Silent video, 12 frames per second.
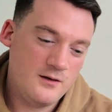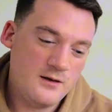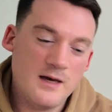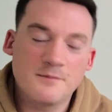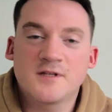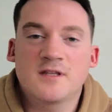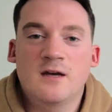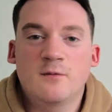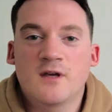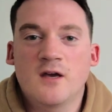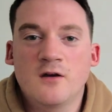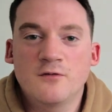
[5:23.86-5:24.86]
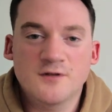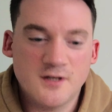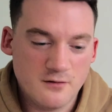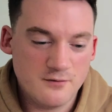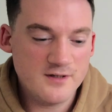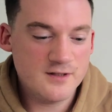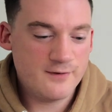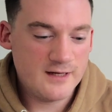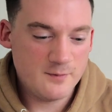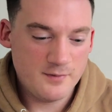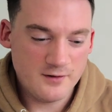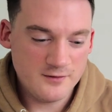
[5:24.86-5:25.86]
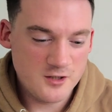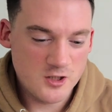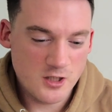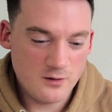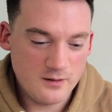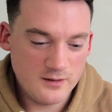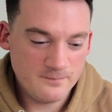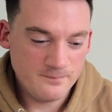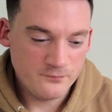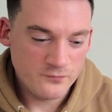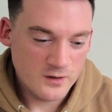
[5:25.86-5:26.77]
Yep, so there we go. So there is availability showing.